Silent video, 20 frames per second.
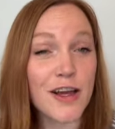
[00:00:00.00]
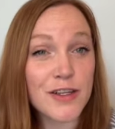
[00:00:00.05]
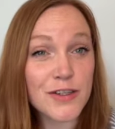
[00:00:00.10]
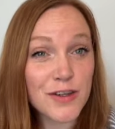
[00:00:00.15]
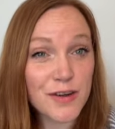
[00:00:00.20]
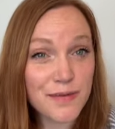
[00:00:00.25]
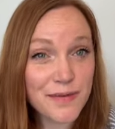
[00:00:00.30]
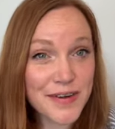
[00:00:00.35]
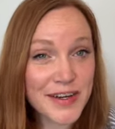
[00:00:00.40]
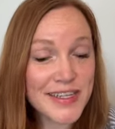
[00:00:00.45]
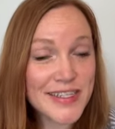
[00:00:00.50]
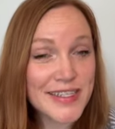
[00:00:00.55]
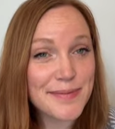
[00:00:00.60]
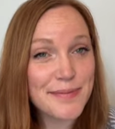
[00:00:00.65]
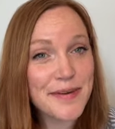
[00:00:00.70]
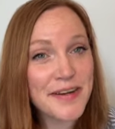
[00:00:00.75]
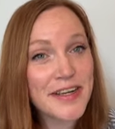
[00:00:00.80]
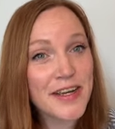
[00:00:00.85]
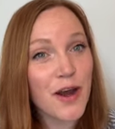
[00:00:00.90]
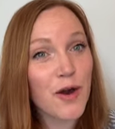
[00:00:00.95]
Don't forget to
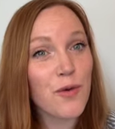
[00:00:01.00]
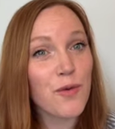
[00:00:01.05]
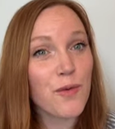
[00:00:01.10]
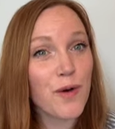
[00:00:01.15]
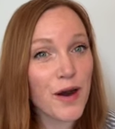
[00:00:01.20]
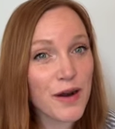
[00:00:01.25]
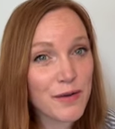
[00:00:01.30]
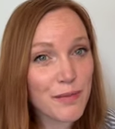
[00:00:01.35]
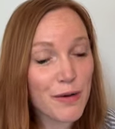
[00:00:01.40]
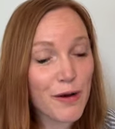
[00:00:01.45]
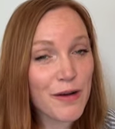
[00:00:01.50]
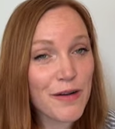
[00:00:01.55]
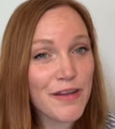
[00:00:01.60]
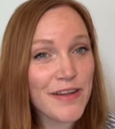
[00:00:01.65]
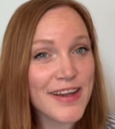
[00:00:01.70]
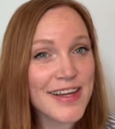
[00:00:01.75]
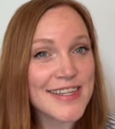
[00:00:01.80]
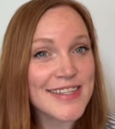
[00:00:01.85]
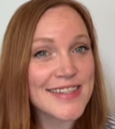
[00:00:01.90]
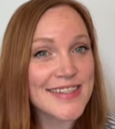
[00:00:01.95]
bring a water bottle
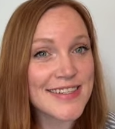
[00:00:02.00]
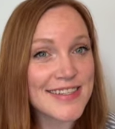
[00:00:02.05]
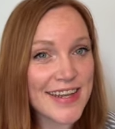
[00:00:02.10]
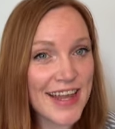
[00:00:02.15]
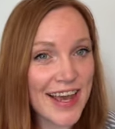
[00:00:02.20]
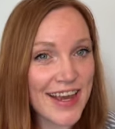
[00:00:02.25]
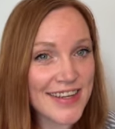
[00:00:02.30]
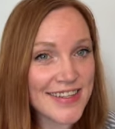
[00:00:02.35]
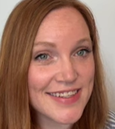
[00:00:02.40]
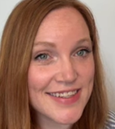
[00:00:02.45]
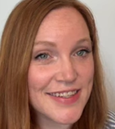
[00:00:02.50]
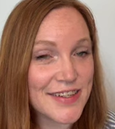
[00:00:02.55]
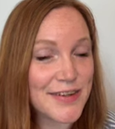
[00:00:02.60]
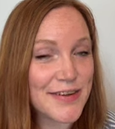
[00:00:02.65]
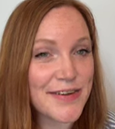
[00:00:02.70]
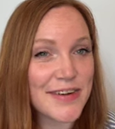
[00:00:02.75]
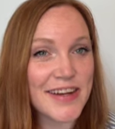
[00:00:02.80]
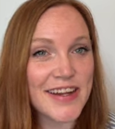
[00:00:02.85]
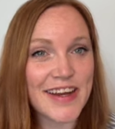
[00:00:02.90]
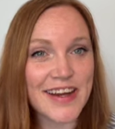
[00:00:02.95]
and snacks. You don't
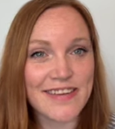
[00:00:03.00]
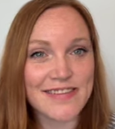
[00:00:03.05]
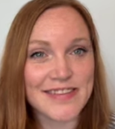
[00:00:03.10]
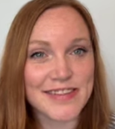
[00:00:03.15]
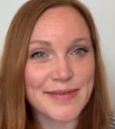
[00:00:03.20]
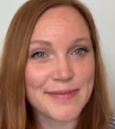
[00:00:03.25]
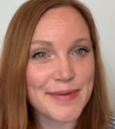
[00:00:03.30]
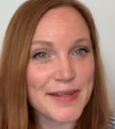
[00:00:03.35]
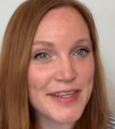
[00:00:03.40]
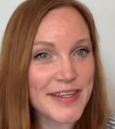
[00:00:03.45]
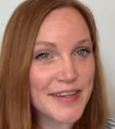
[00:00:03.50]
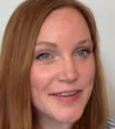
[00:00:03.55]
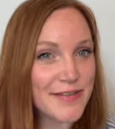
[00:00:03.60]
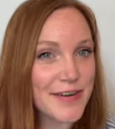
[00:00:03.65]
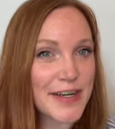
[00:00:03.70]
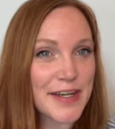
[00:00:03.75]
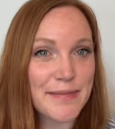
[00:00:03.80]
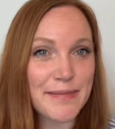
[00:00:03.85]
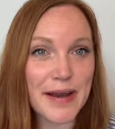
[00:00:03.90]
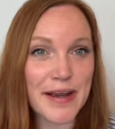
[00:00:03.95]
want to have to be
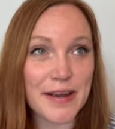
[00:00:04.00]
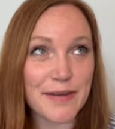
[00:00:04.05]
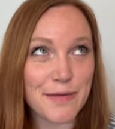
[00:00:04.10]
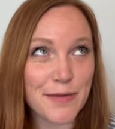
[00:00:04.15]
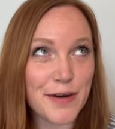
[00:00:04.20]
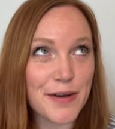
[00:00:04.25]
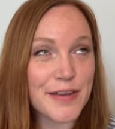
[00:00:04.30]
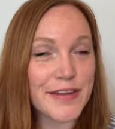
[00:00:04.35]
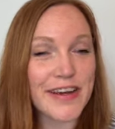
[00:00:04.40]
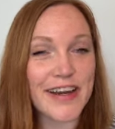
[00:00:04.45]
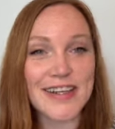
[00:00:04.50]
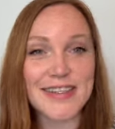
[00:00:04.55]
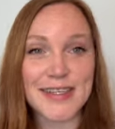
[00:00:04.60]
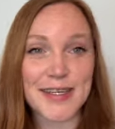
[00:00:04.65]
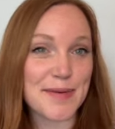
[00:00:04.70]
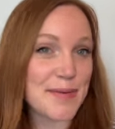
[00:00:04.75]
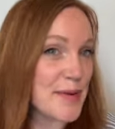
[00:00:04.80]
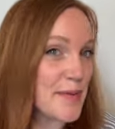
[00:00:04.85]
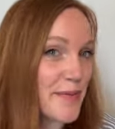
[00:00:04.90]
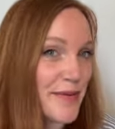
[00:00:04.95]
running back and forth or
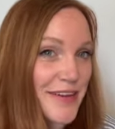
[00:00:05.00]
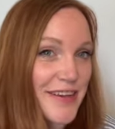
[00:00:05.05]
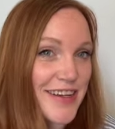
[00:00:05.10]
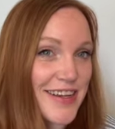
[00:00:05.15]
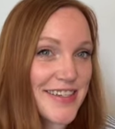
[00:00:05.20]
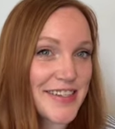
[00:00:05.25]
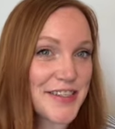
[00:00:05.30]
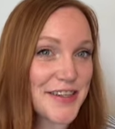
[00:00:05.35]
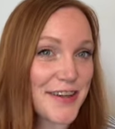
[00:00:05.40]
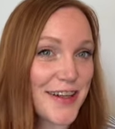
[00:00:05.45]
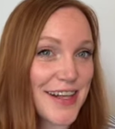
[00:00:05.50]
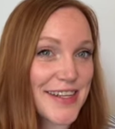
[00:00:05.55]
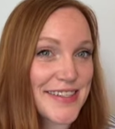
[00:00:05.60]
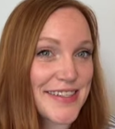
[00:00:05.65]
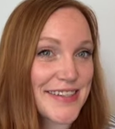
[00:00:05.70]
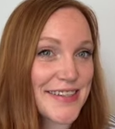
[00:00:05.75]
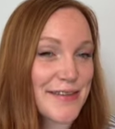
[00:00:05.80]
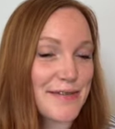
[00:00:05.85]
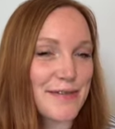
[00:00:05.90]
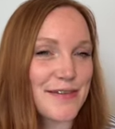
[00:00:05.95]
asking people to get you
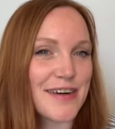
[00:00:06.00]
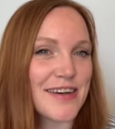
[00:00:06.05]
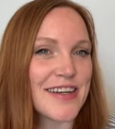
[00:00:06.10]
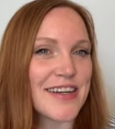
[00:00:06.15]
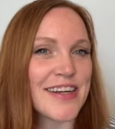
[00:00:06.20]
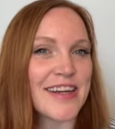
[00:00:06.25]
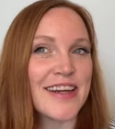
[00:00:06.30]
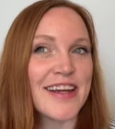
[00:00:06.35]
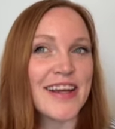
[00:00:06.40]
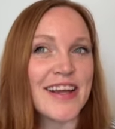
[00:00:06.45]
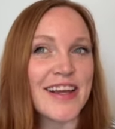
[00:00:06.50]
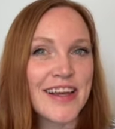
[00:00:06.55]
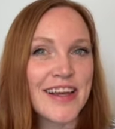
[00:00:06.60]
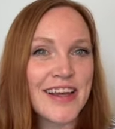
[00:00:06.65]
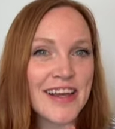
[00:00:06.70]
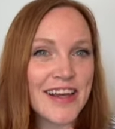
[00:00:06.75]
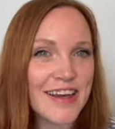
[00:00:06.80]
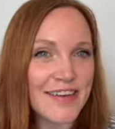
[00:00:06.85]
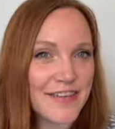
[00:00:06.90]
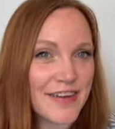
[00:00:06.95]
glasses of water.
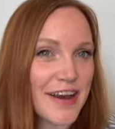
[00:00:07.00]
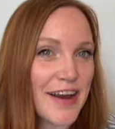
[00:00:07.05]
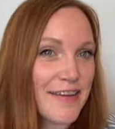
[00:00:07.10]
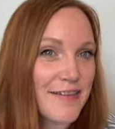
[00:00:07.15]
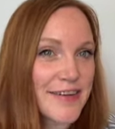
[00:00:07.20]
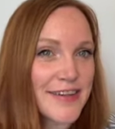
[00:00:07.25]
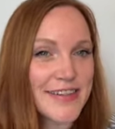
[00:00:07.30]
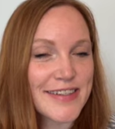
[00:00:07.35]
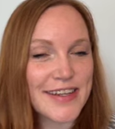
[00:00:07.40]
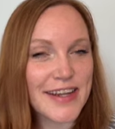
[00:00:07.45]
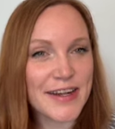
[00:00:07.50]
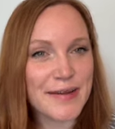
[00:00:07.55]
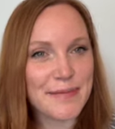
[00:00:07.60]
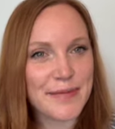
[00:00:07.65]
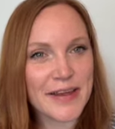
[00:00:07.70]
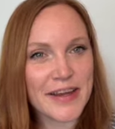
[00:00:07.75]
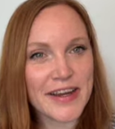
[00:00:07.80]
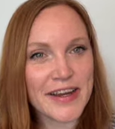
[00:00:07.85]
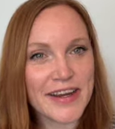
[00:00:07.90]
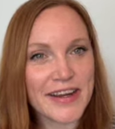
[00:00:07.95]
If you have your setup
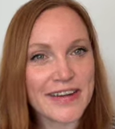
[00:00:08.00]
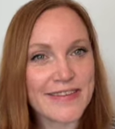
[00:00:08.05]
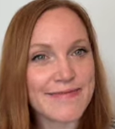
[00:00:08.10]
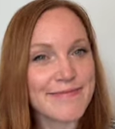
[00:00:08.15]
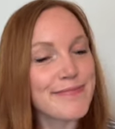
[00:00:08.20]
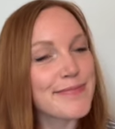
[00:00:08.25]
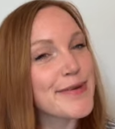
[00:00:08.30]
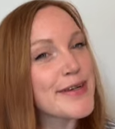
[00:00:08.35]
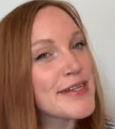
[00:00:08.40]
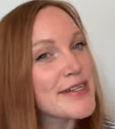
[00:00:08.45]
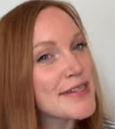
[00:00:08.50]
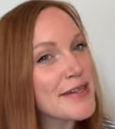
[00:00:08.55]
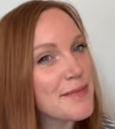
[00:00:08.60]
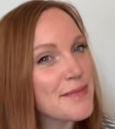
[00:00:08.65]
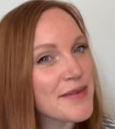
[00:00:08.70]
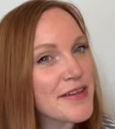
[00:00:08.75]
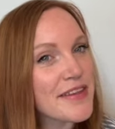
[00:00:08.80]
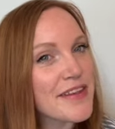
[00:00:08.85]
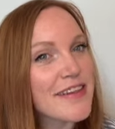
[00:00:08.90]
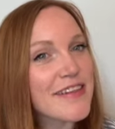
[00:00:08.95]
there, bring
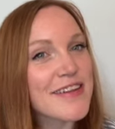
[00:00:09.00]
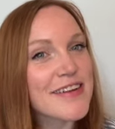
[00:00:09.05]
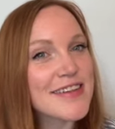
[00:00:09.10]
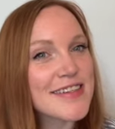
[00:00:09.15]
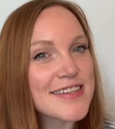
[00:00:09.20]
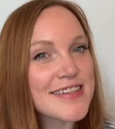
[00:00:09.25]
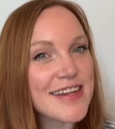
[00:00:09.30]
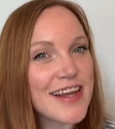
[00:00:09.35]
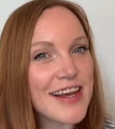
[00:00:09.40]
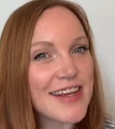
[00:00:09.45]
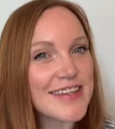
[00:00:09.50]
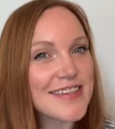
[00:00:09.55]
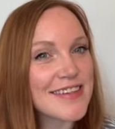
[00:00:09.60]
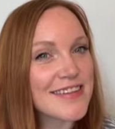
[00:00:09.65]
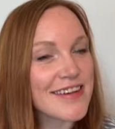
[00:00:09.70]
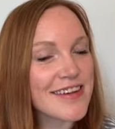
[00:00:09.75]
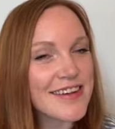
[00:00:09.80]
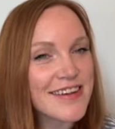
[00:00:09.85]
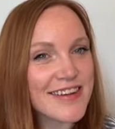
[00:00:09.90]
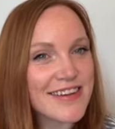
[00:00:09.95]
something that looks nice,
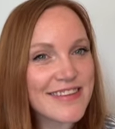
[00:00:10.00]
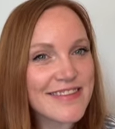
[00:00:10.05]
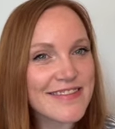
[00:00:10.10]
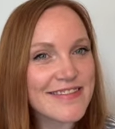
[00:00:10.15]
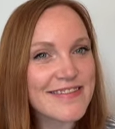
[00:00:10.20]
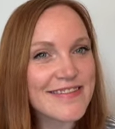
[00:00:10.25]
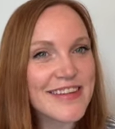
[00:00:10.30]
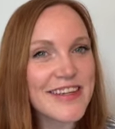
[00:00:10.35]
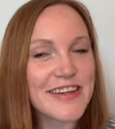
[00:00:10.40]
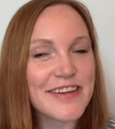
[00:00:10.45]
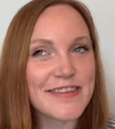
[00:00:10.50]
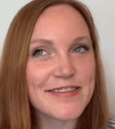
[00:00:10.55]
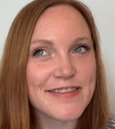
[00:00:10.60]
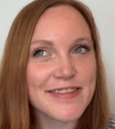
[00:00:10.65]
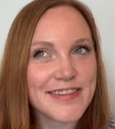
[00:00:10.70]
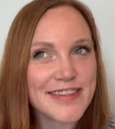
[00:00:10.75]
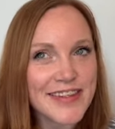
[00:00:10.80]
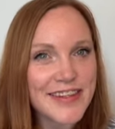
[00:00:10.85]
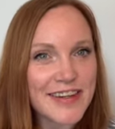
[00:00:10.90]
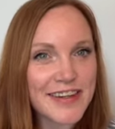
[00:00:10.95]
not your,
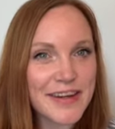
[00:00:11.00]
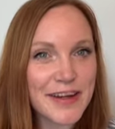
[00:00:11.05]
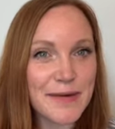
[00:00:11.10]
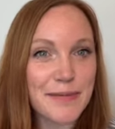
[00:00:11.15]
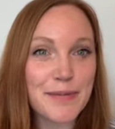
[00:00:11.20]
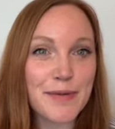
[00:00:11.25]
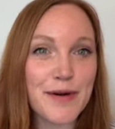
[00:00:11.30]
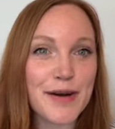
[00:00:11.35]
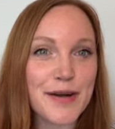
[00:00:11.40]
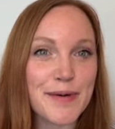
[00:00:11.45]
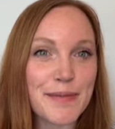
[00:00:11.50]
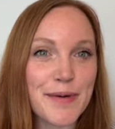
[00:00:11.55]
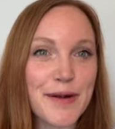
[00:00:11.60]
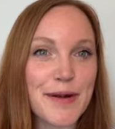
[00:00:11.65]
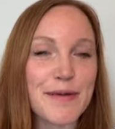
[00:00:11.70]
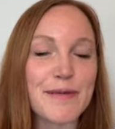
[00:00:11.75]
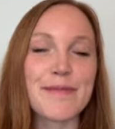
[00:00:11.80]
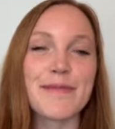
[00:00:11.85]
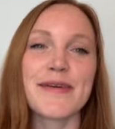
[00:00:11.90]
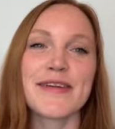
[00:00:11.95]
stickered up water
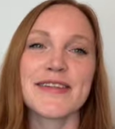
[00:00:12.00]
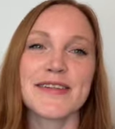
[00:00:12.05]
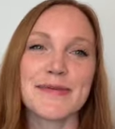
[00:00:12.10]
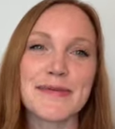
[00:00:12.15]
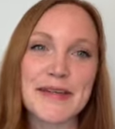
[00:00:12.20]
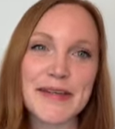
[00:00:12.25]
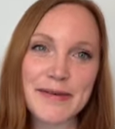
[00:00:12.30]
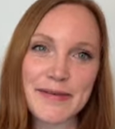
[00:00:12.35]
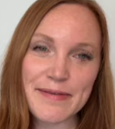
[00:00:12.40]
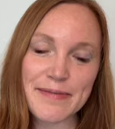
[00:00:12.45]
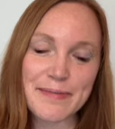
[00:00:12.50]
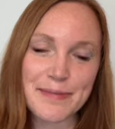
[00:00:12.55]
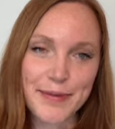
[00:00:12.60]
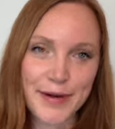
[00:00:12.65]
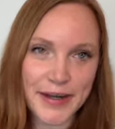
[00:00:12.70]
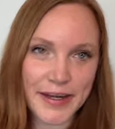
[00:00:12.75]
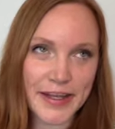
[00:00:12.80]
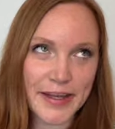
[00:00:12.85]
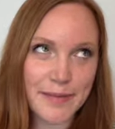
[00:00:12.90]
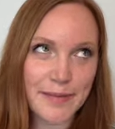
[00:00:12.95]
bottle. Bring something
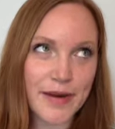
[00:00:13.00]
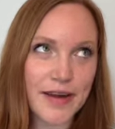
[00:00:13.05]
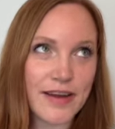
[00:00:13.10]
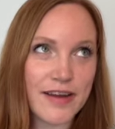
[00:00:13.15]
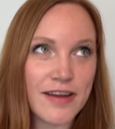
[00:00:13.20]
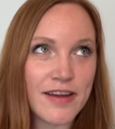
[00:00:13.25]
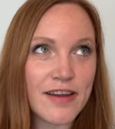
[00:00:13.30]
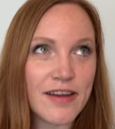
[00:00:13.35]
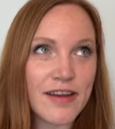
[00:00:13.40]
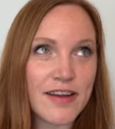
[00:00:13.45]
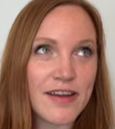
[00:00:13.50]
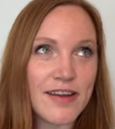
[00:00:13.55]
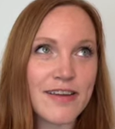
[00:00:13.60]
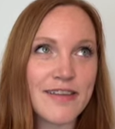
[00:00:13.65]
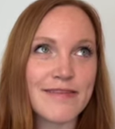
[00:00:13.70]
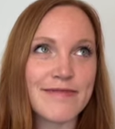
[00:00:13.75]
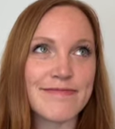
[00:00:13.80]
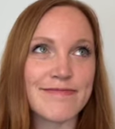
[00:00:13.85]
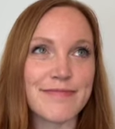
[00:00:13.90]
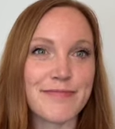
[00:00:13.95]
pretty, but
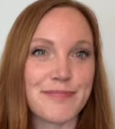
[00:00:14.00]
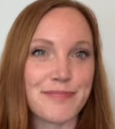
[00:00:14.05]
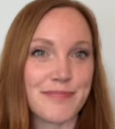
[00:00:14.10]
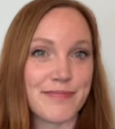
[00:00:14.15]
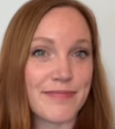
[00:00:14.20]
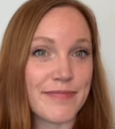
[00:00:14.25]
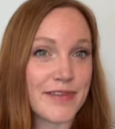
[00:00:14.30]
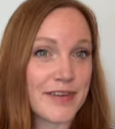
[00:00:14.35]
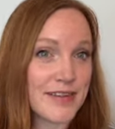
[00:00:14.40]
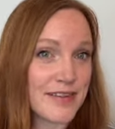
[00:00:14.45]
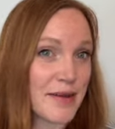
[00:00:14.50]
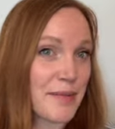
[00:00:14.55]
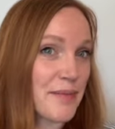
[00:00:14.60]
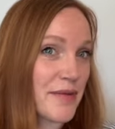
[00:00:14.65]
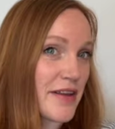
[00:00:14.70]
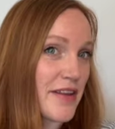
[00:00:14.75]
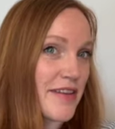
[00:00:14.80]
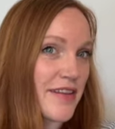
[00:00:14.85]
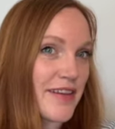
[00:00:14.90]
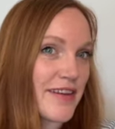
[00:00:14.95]

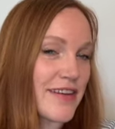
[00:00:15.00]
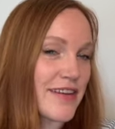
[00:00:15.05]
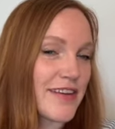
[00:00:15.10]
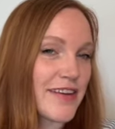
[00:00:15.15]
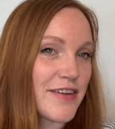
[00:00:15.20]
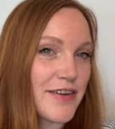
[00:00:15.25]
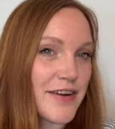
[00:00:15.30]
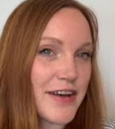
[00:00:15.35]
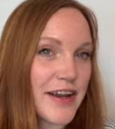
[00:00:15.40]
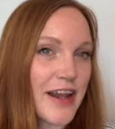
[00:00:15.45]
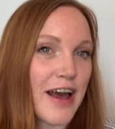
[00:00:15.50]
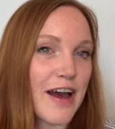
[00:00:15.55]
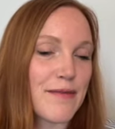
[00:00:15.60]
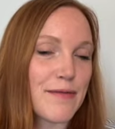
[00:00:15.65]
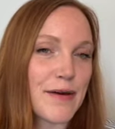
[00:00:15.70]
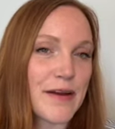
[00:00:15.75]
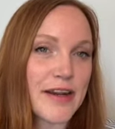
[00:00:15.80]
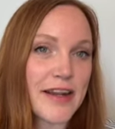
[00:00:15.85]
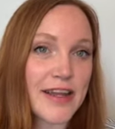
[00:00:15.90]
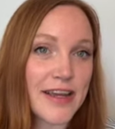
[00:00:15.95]
something that you can have
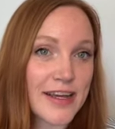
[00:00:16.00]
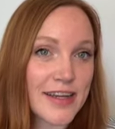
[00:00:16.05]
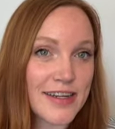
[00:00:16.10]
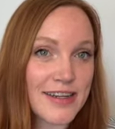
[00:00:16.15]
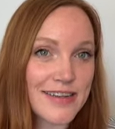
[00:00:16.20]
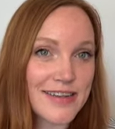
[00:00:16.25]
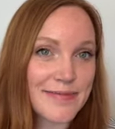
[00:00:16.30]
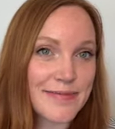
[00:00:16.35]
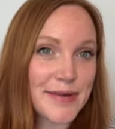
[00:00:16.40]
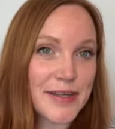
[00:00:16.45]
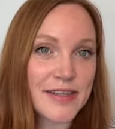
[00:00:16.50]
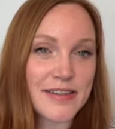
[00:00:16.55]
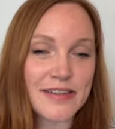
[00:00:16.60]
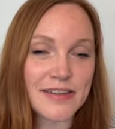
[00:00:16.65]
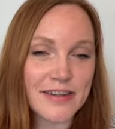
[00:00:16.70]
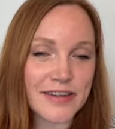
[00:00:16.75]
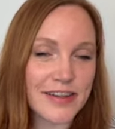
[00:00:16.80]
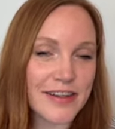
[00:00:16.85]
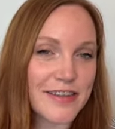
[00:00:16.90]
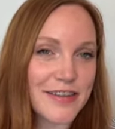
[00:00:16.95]
on hand because you're
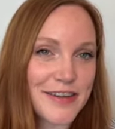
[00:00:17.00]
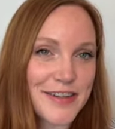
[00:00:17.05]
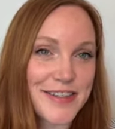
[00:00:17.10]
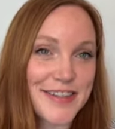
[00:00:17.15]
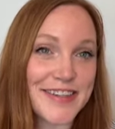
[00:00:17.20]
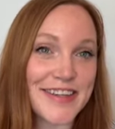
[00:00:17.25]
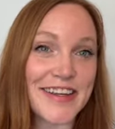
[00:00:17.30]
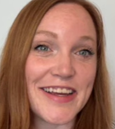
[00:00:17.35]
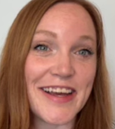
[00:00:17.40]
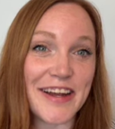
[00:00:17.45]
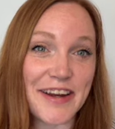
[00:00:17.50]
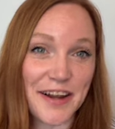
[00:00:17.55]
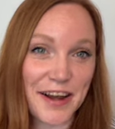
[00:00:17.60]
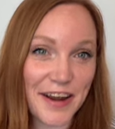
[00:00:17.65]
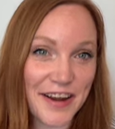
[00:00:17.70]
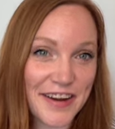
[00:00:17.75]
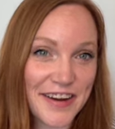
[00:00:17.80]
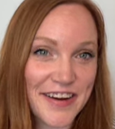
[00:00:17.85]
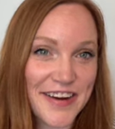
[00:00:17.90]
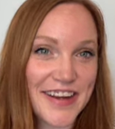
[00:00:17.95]
gonna get thirsty and
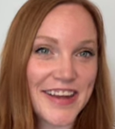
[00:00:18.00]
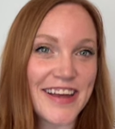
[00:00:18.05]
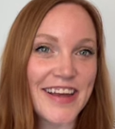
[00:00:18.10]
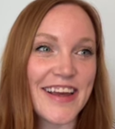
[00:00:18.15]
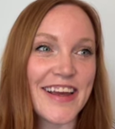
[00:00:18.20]
hungry.